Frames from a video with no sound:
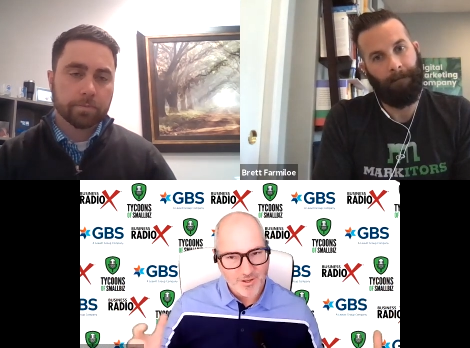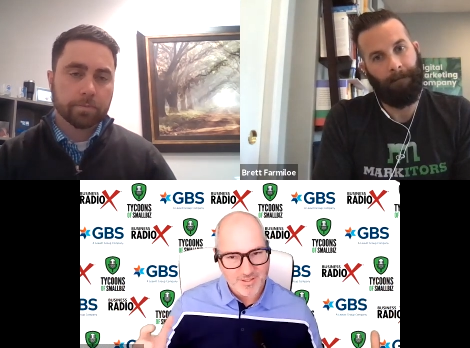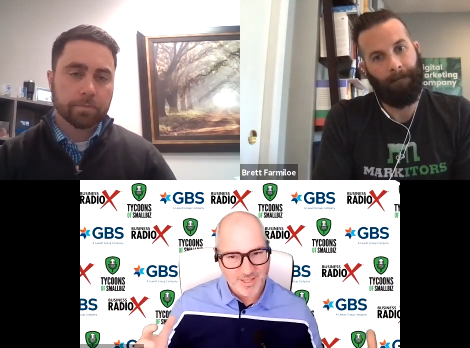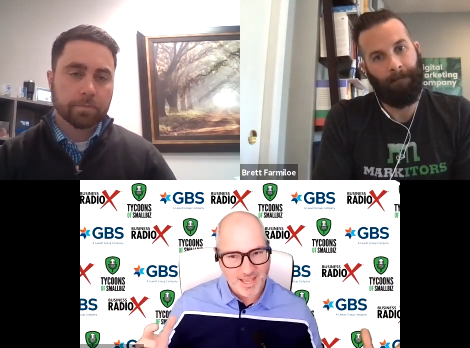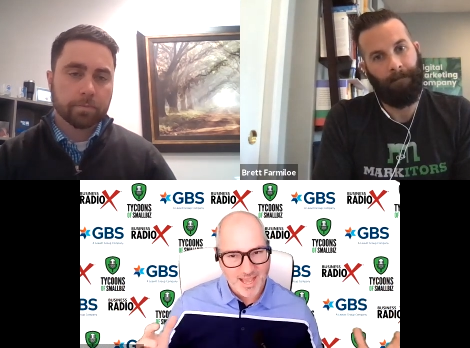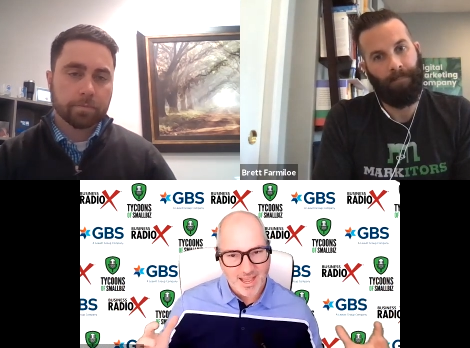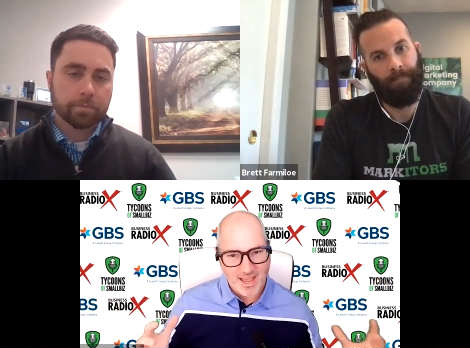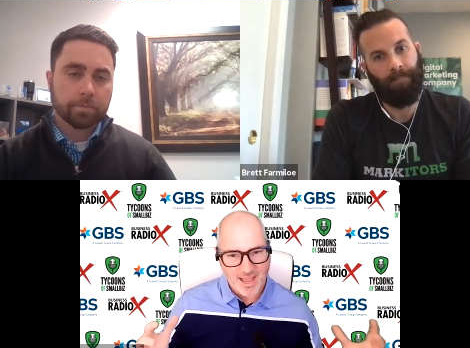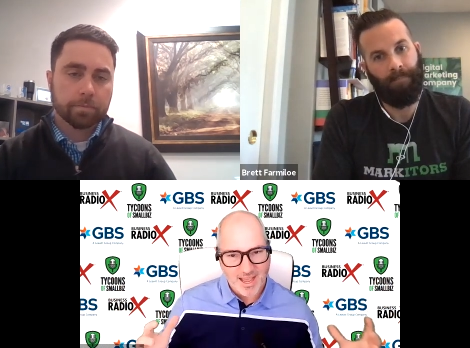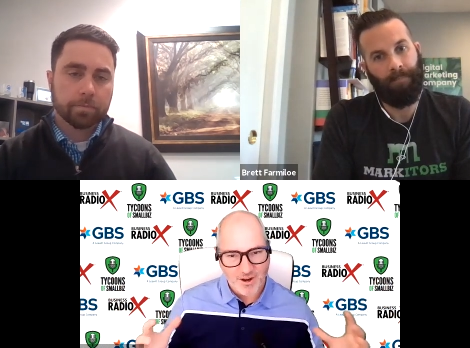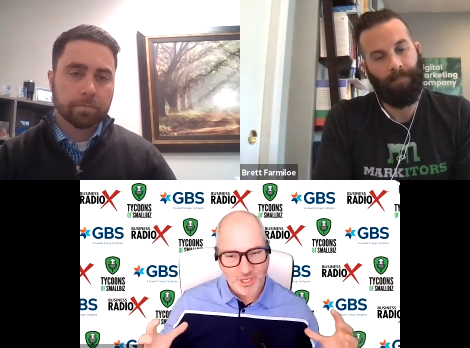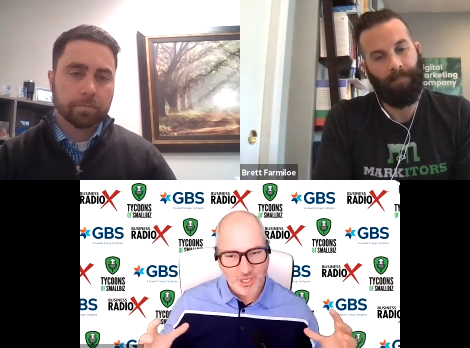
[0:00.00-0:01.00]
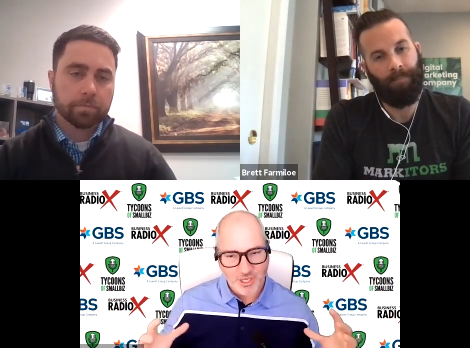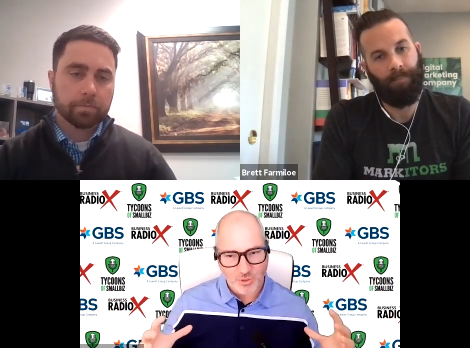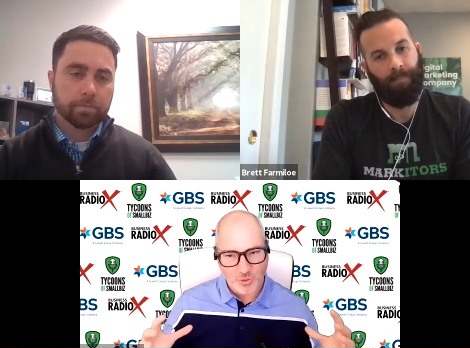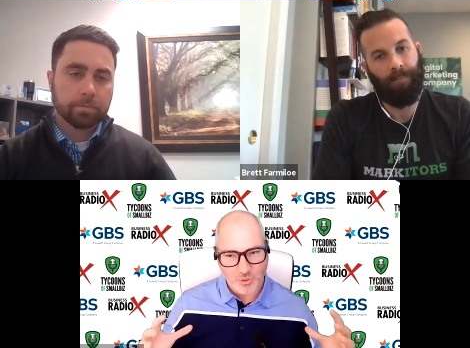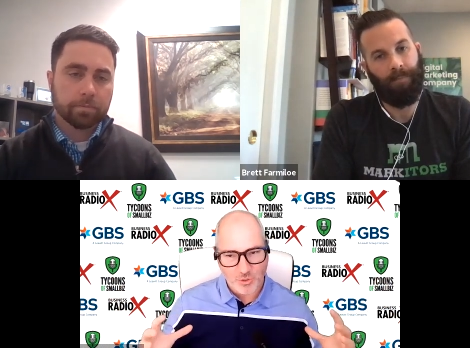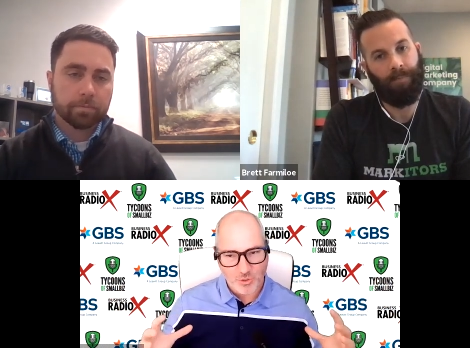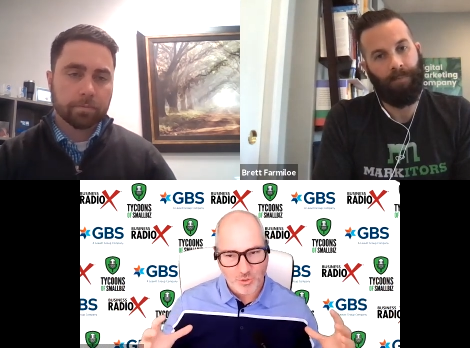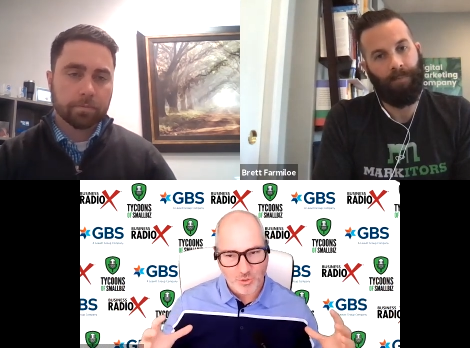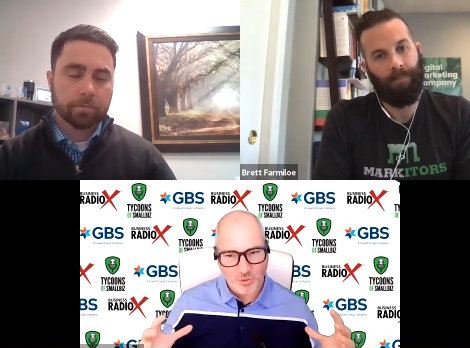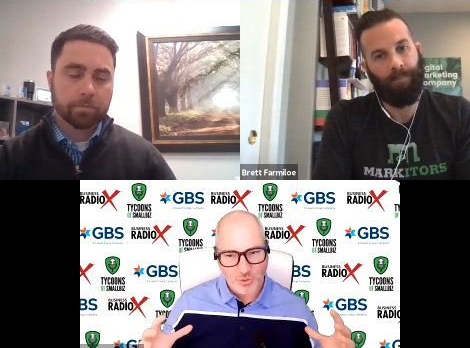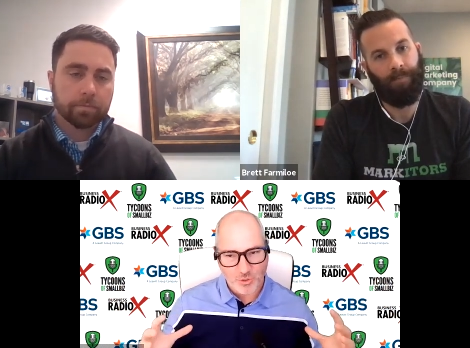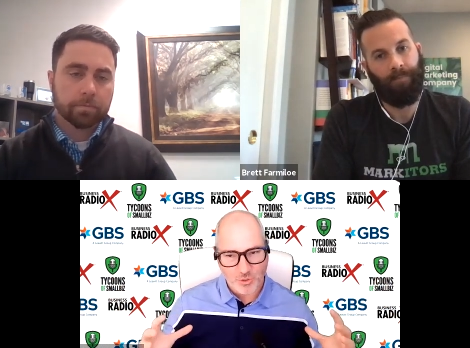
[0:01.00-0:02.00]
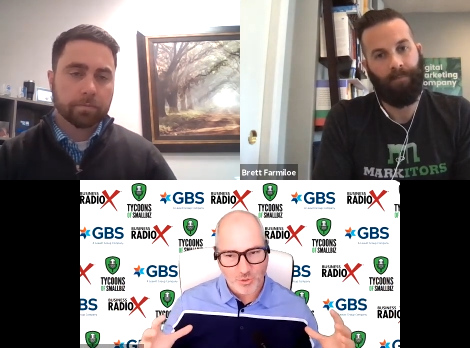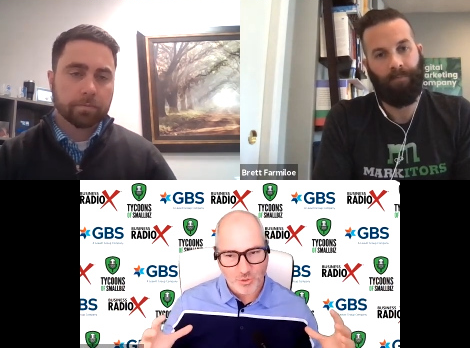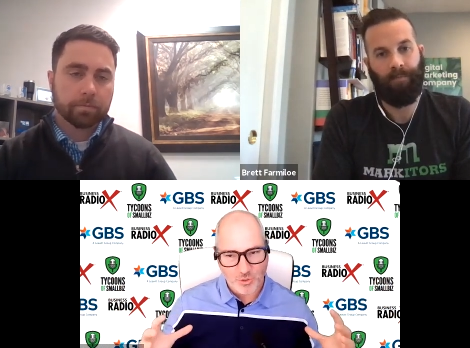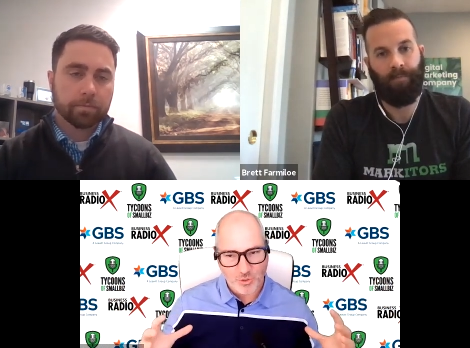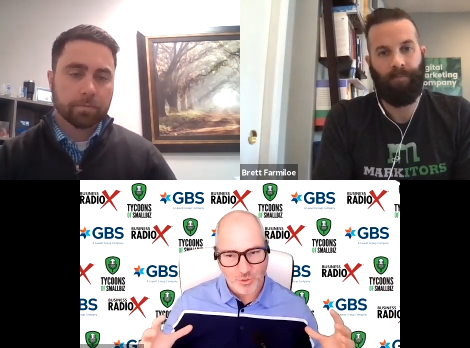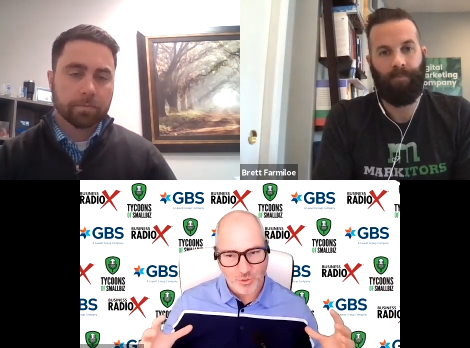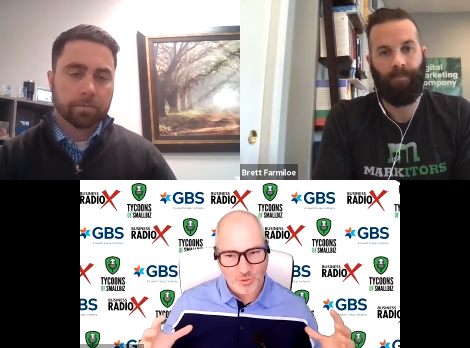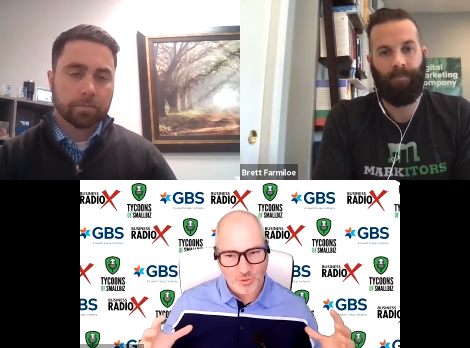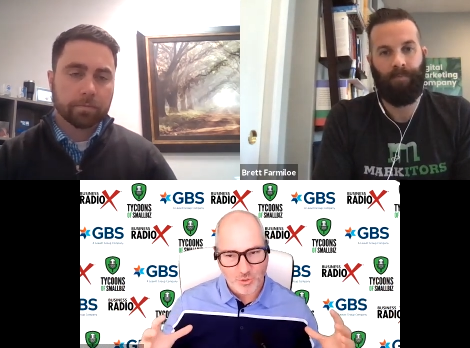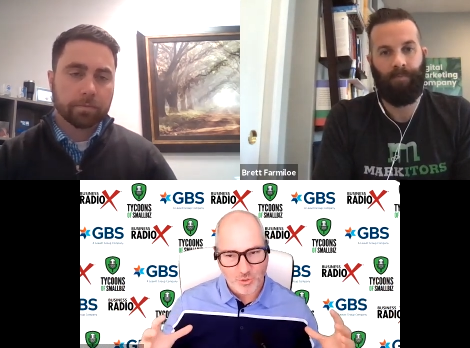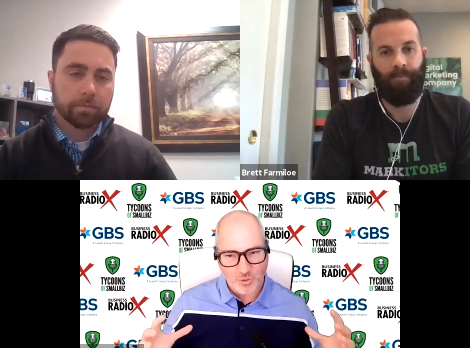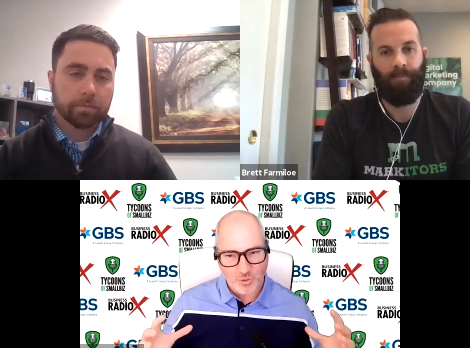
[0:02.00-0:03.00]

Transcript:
Speaker 1: does that? How do you um,